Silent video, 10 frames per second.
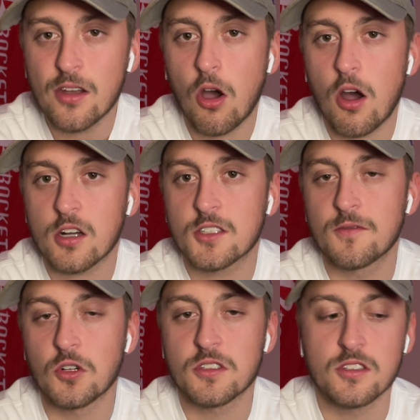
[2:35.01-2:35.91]
Hawks
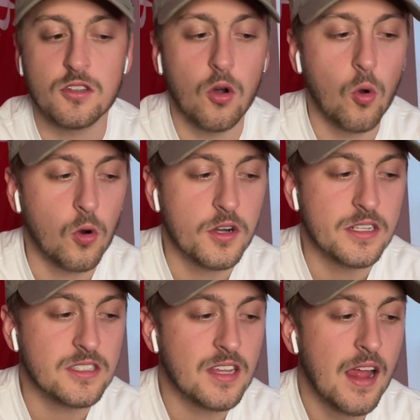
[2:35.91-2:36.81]
versus the
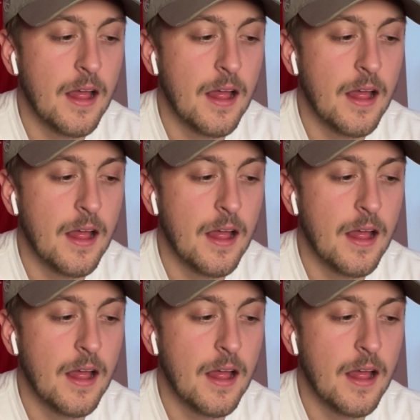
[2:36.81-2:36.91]
Hornets